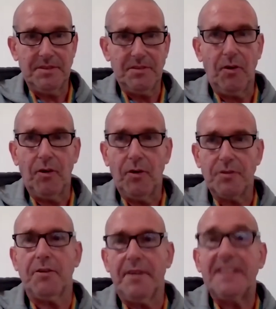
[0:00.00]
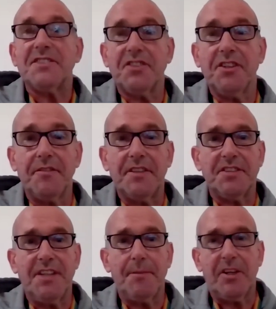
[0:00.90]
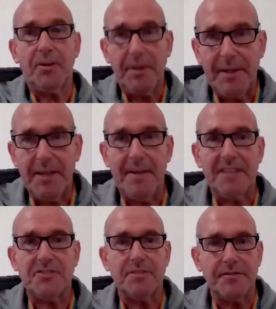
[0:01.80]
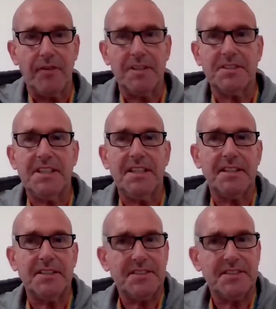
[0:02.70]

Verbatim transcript: or sorry in service and then becoming a peer mentor and a volunteer and that's